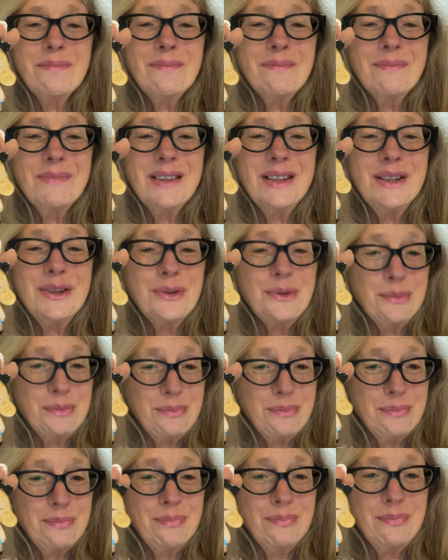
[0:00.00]
little
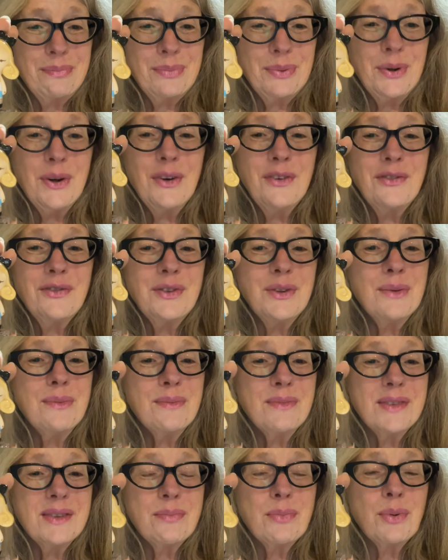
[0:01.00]

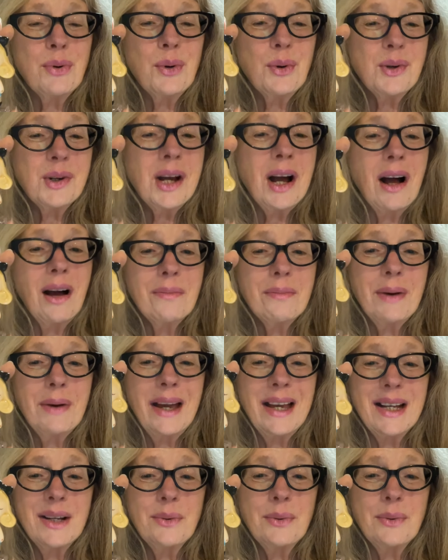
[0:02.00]
perfumes brought out by